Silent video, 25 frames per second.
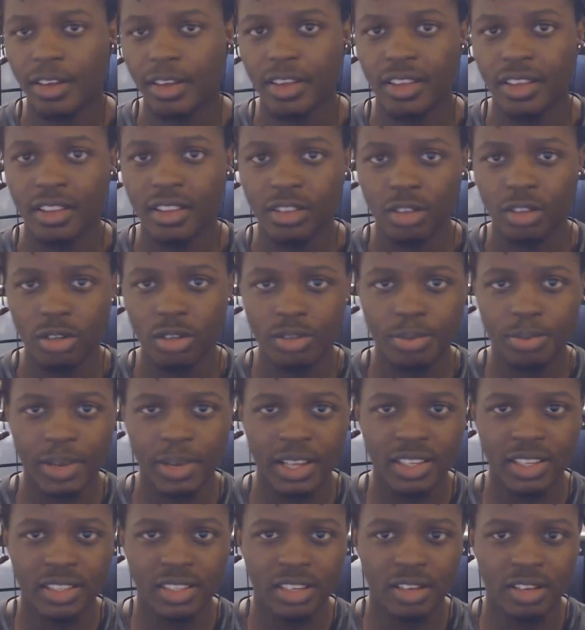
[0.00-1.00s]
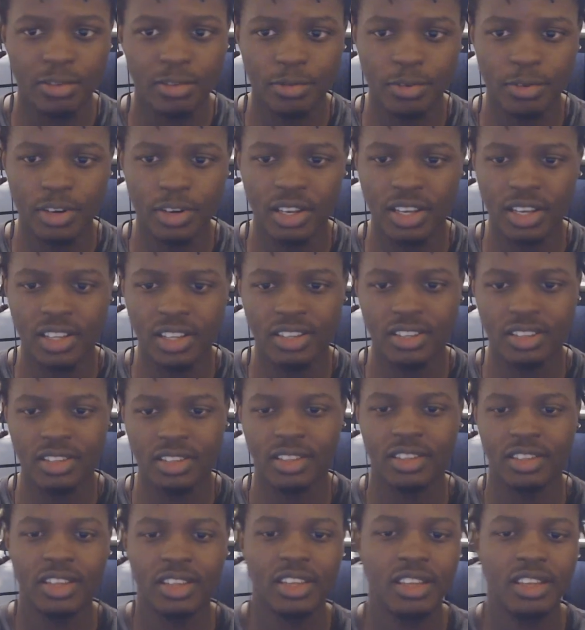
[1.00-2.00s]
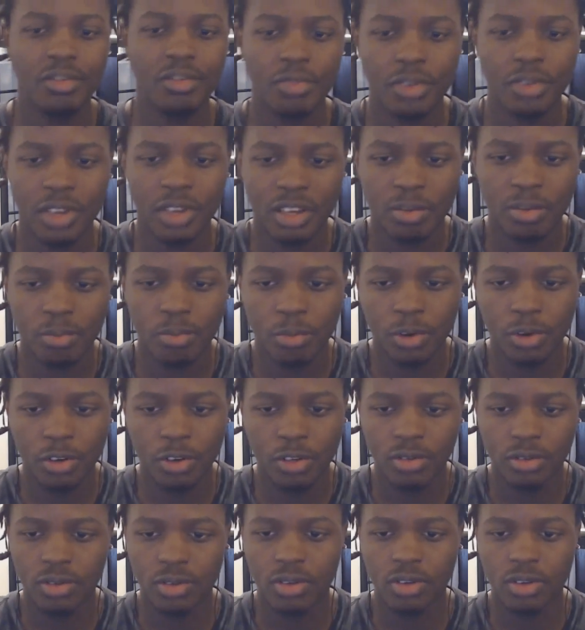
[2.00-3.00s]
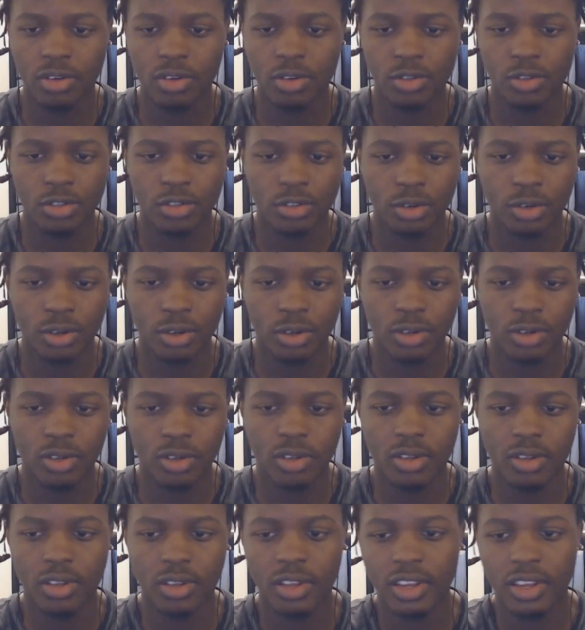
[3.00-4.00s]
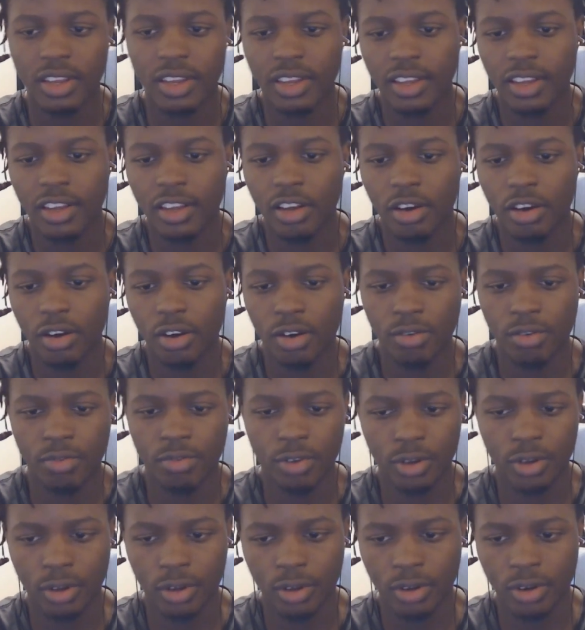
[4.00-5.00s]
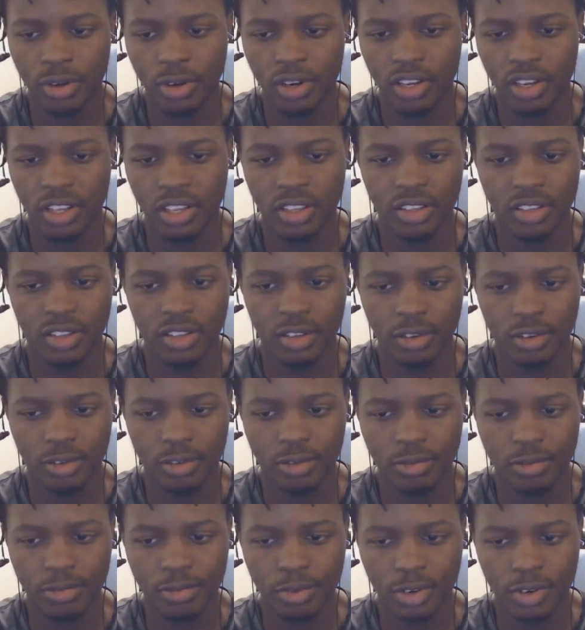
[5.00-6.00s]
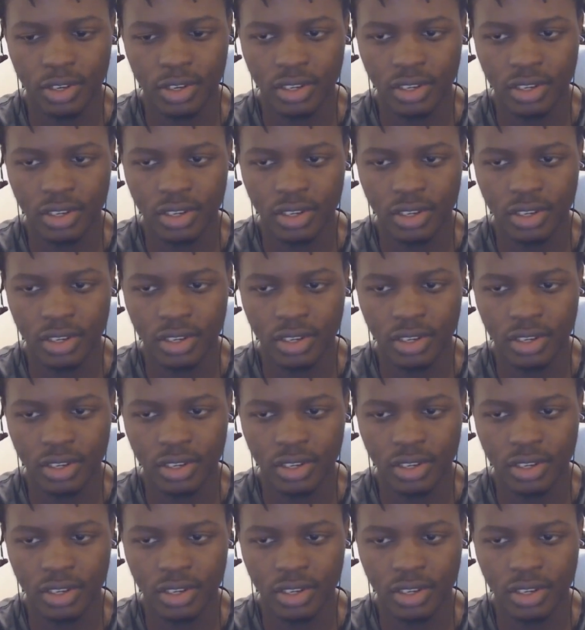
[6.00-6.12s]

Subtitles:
Those plugins are free, and they give you like more control overall, and they're free.